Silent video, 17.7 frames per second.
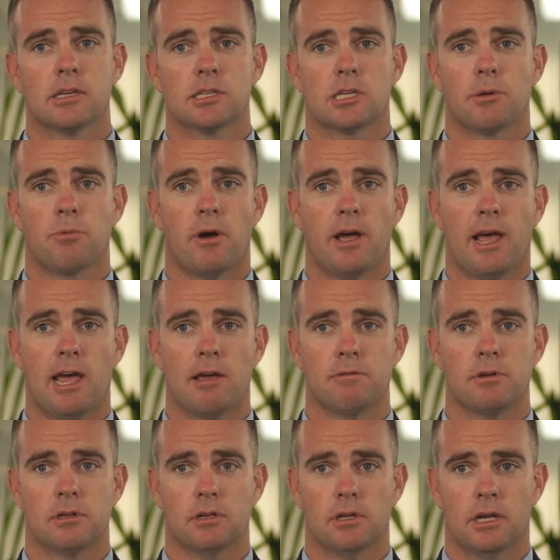So by
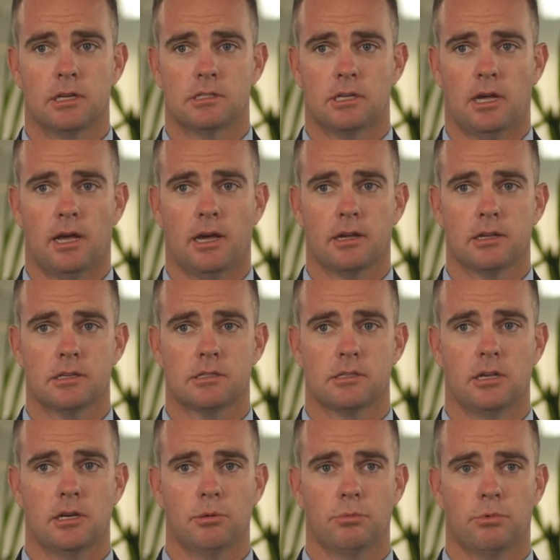having a target
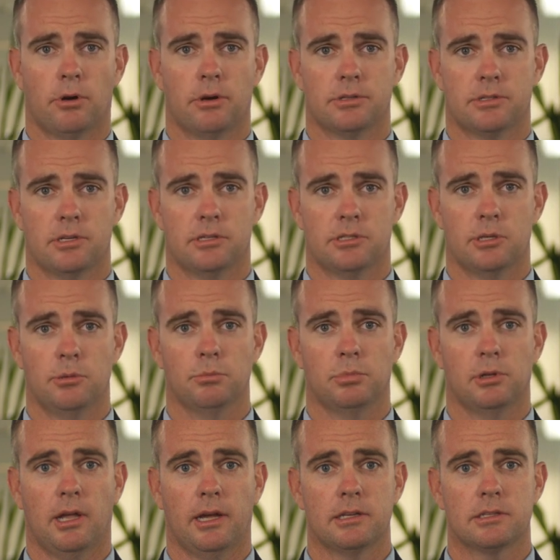setting process
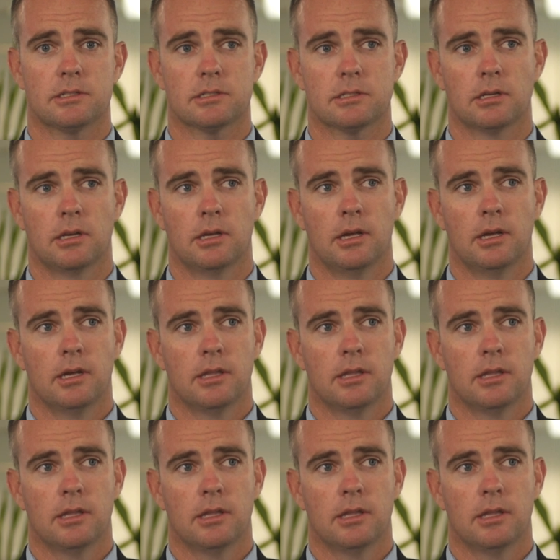in place